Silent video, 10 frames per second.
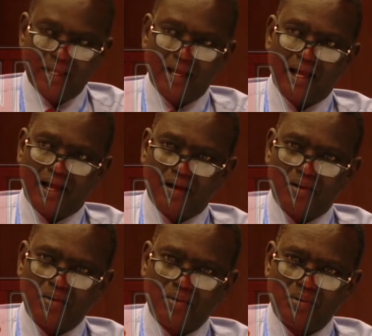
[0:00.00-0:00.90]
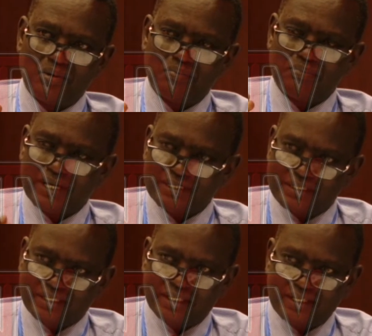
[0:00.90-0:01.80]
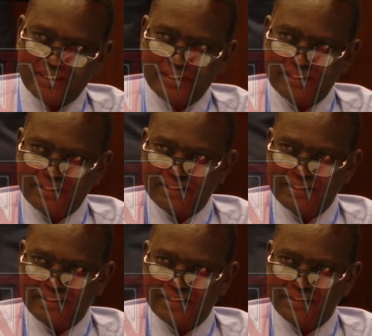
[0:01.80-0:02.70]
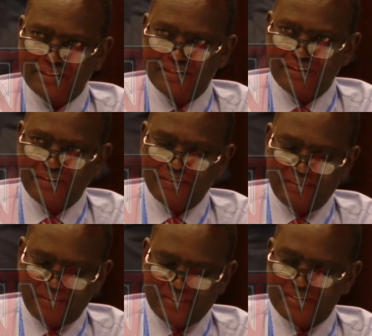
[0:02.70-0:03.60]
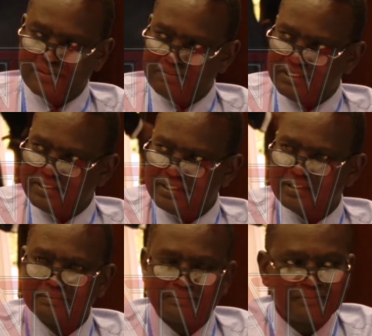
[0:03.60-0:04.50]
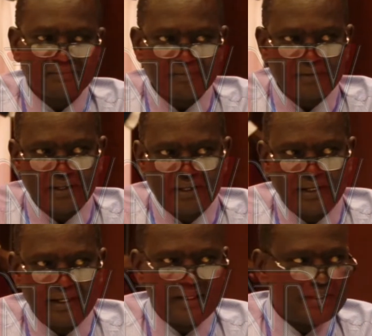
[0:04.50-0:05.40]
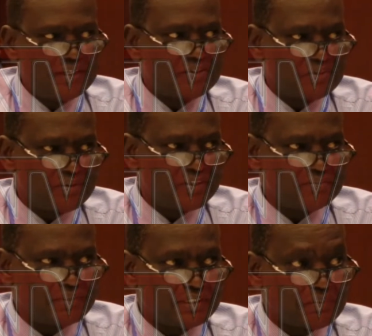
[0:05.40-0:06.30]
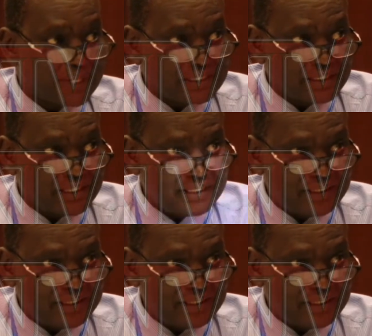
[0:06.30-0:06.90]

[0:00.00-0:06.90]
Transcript: how practically this committee deals with this matter practically.